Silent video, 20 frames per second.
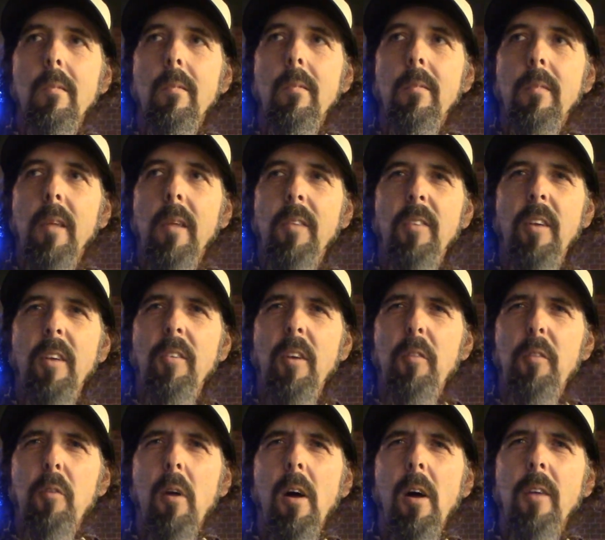Did I say
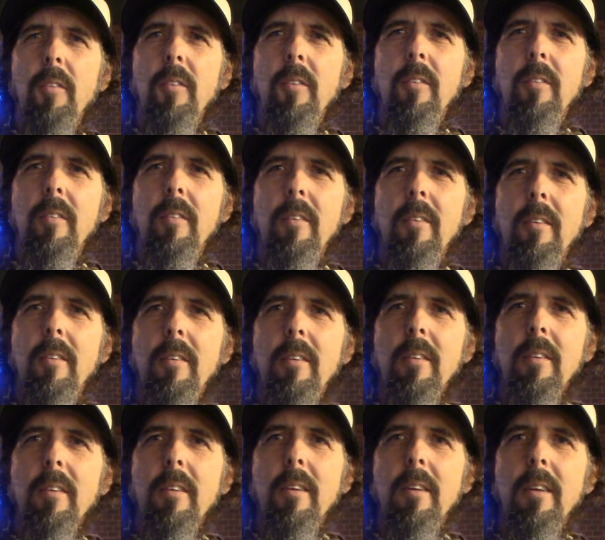Jeff Ross?
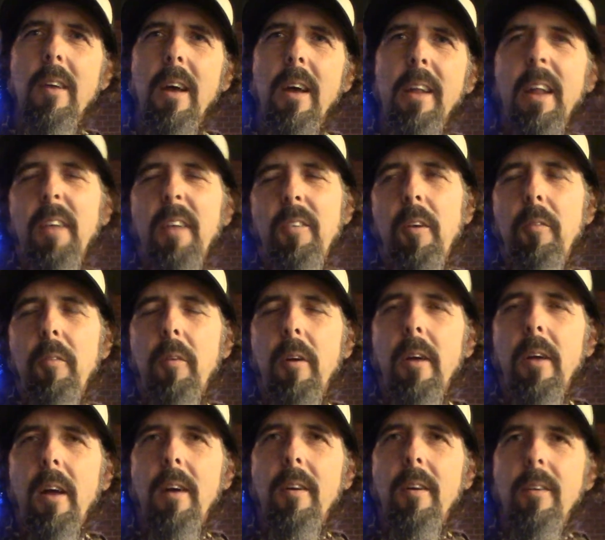I like Jeff Ross,
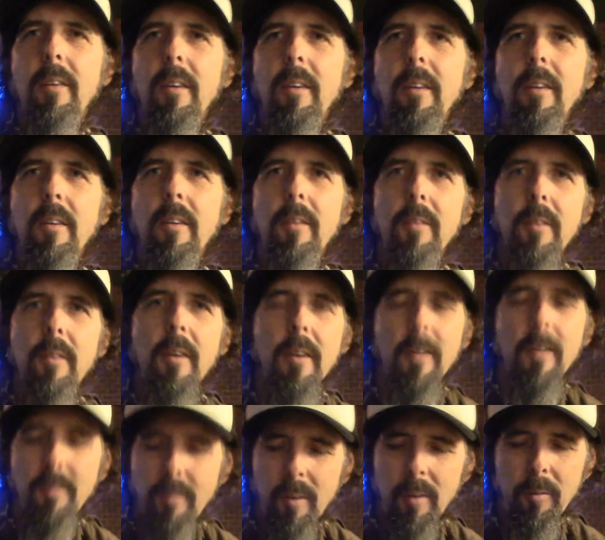yeah.
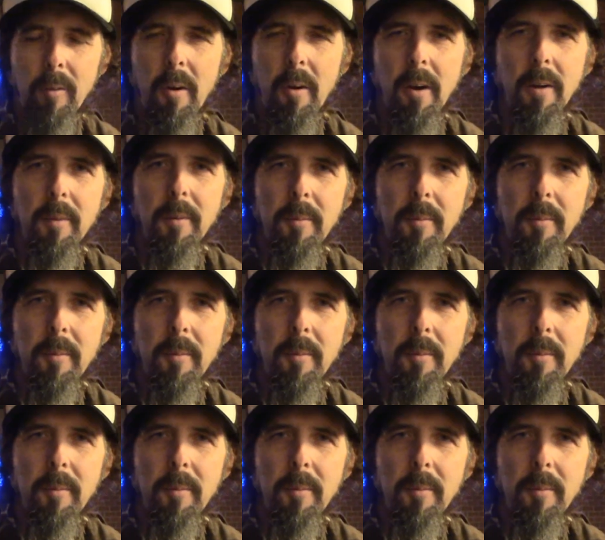That's alright.